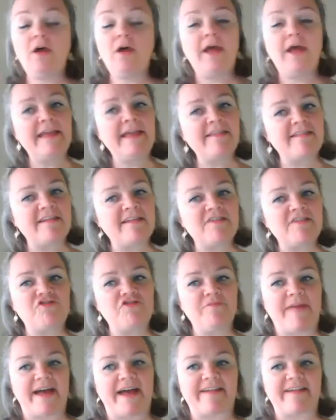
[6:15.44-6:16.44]
Ancestral
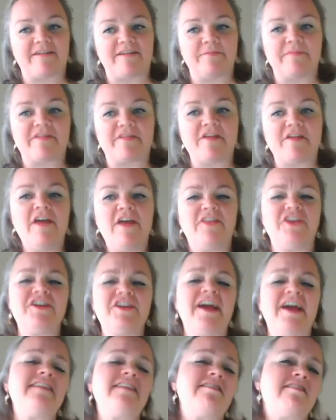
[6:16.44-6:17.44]
maxims. The
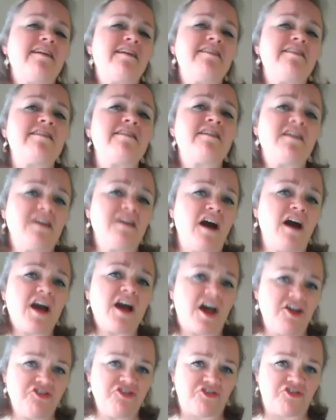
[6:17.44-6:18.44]
United States is a young
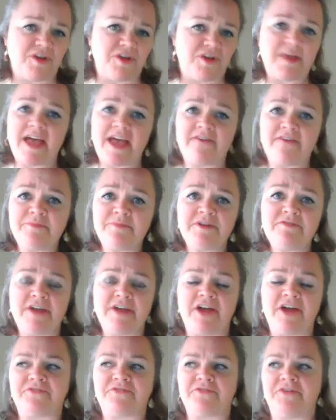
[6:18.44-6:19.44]
country. We haven't been
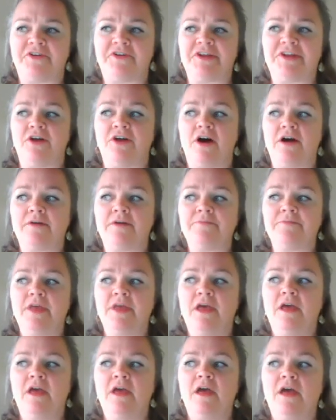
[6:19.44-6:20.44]
around for very long,
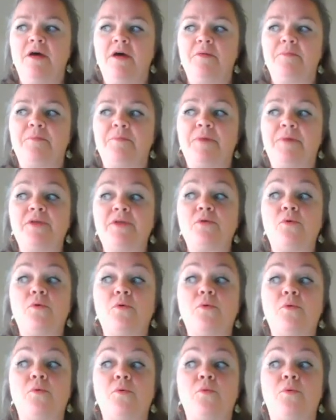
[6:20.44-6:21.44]
but
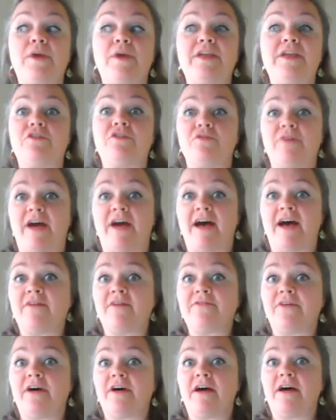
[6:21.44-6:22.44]
we do
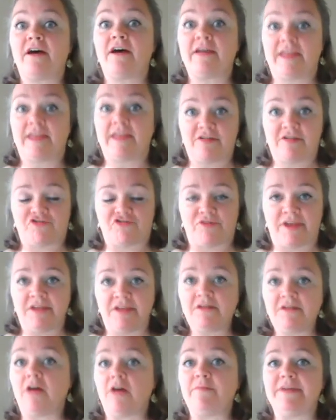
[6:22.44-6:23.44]
have a
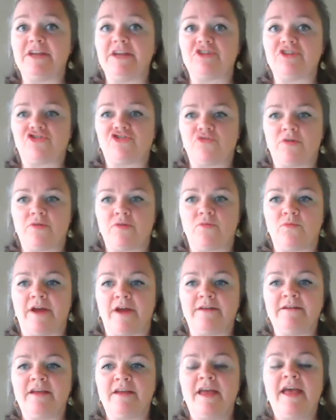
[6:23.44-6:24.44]
history, albeit a short
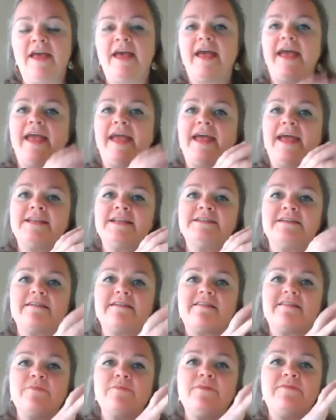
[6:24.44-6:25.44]
one. And
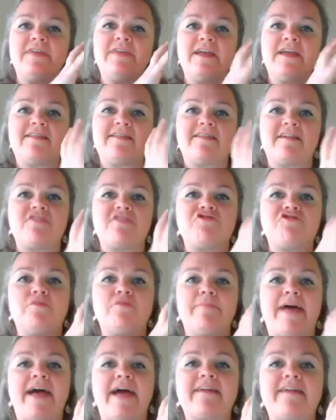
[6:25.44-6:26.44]
some of the ancestral
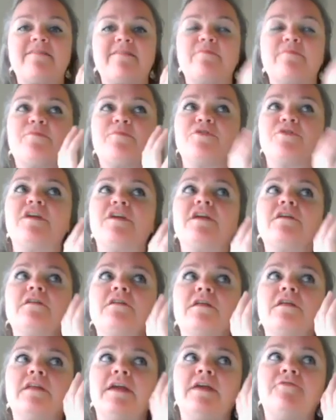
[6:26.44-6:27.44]
maxims,
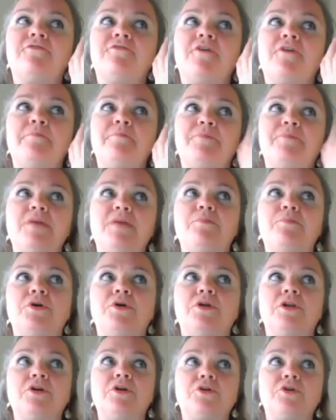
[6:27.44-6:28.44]
particularly from
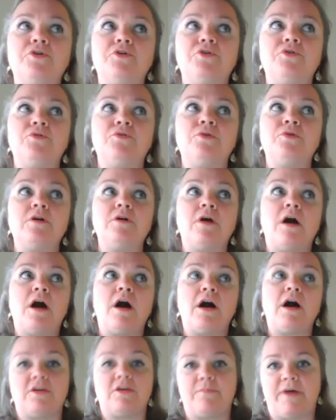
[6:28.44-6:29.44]
people who
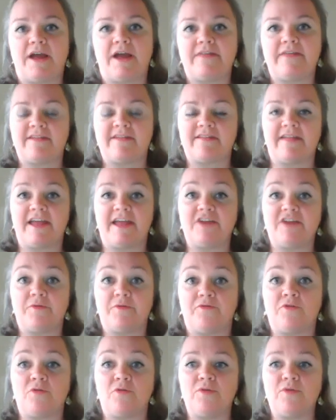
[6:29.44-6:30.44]
occupied this land
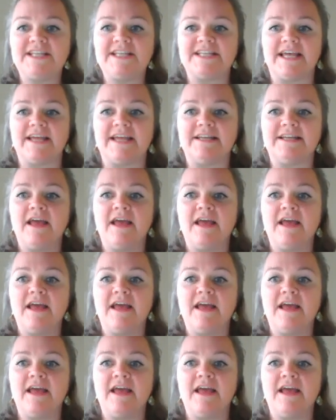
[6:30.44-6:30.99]
before we did,